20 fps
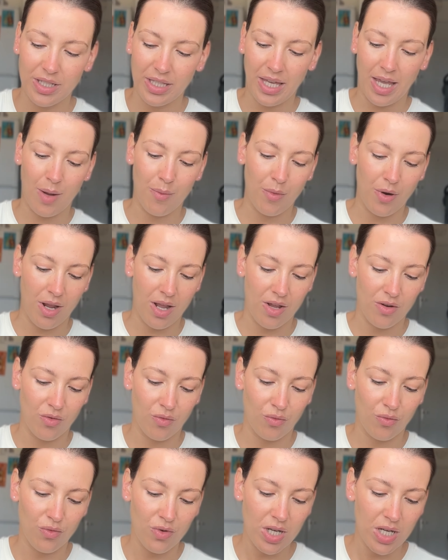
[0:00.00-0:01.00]
camera
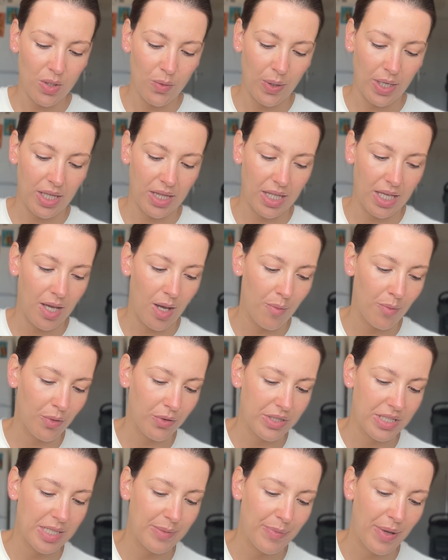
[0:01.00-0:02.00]
and really quickly
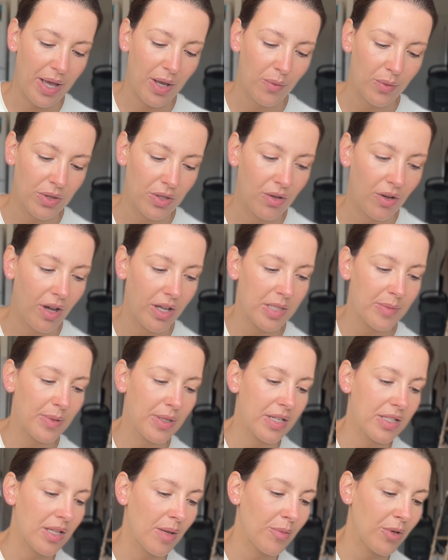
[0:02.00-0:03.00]
unbox this bag with you guys
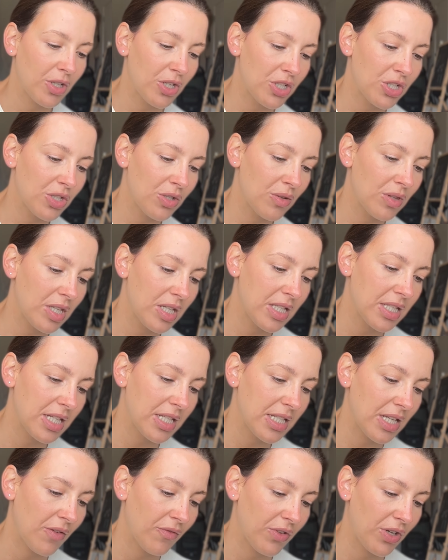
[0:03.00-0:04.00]
because I'm going to do the sit
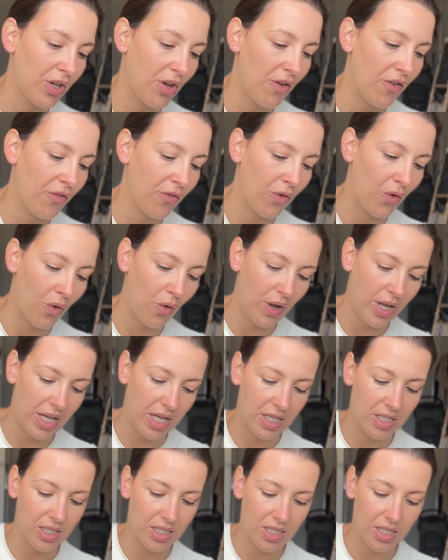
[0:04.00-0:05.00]
down video for
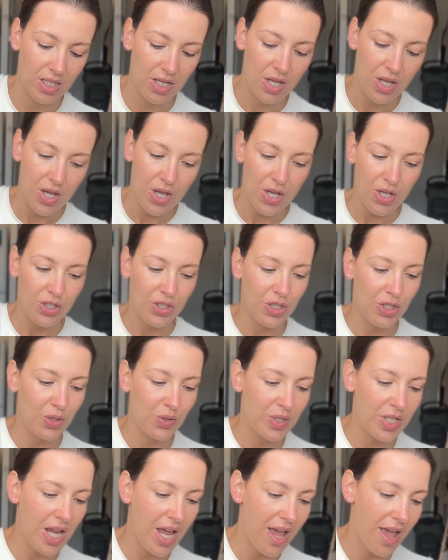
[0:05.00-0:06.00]
it
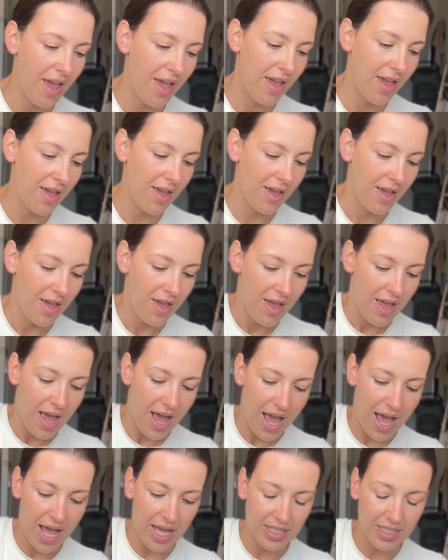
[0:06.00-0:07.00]
today,
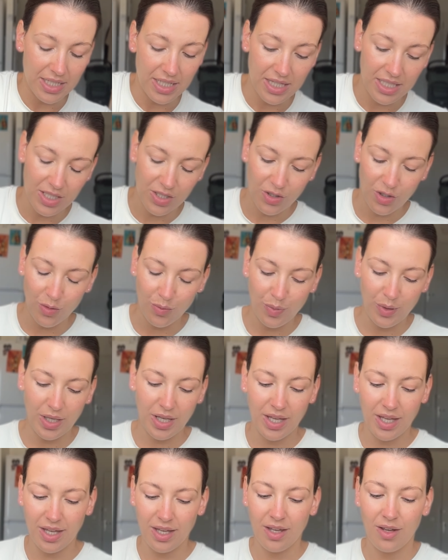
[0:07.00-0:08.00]
and this could
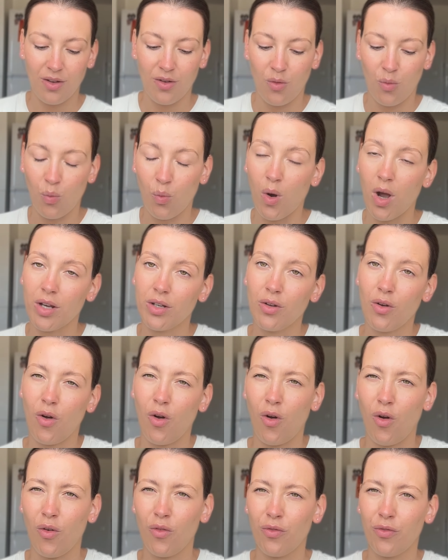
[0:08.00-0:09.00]
be one
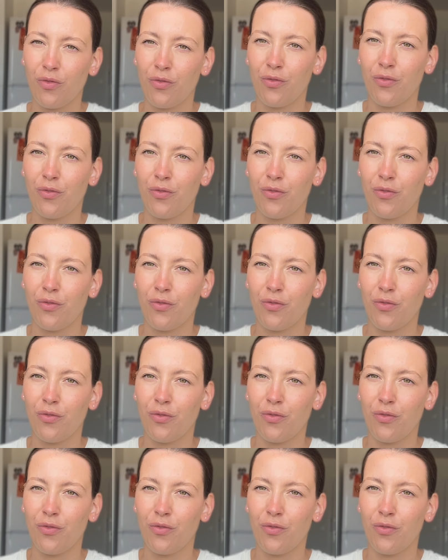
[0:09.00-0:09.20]
of